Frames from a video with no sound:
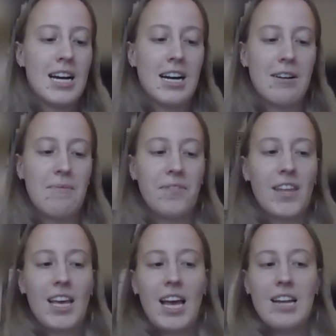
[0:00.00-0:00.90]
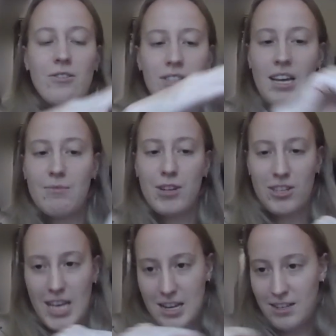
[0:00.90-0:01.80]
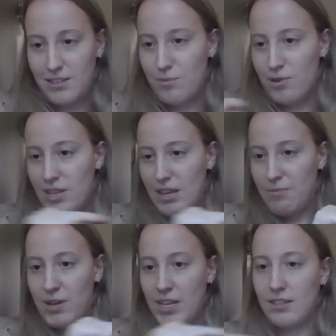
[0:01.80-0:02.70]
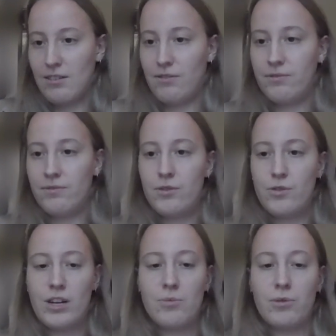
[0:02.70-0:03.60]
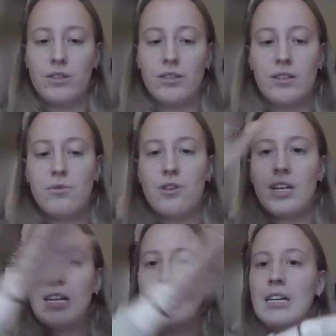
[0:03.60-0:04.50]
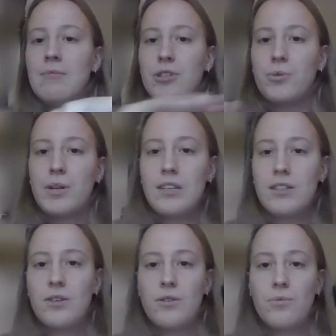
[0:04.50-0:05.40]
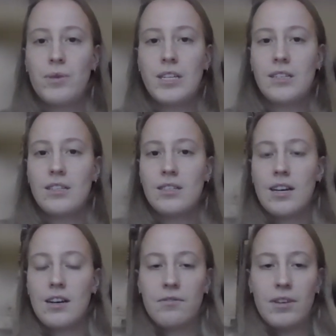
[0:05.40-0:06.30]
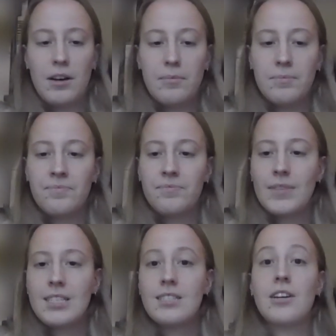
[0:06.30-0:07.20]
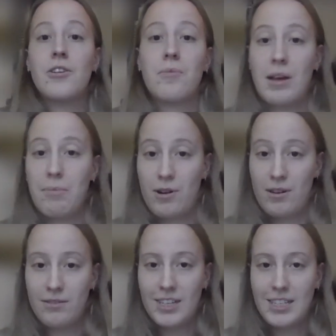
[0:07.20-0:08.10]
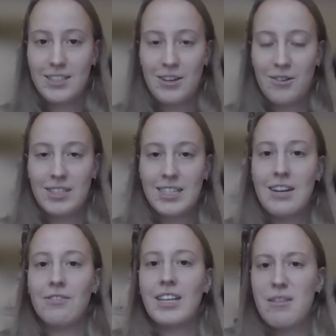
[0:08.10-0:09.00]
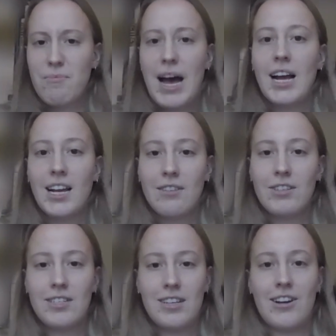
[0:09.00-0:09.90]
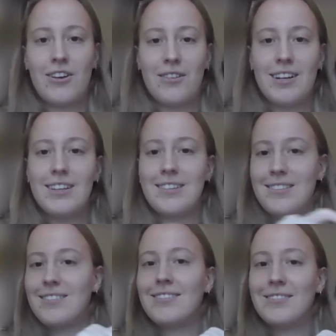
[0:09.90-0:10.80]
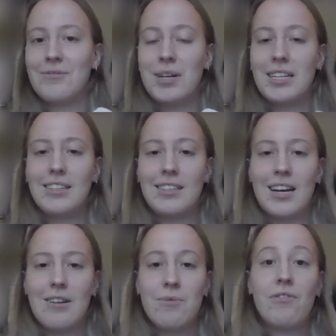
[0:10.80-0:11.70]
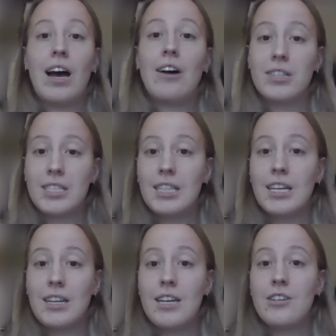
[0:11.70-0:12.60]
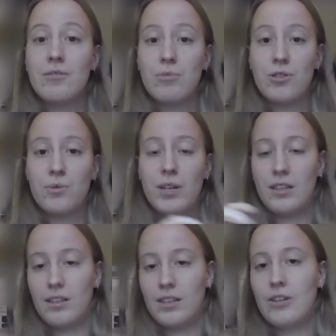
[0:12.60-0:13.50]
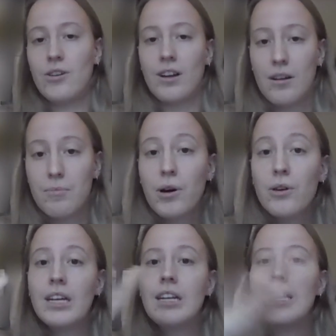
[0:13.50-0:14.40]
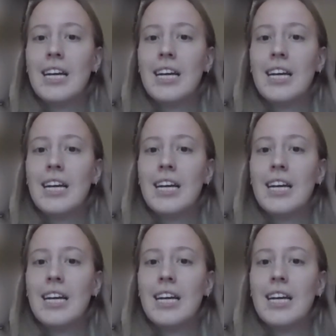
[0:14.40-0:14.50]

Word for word: um, and you sandwich that super thin piece of stretchable substrate between two pieces of um, sticker paper. And so it's kind of like the backing of a sticker because what uh, we found is that the adhesion between the electronic component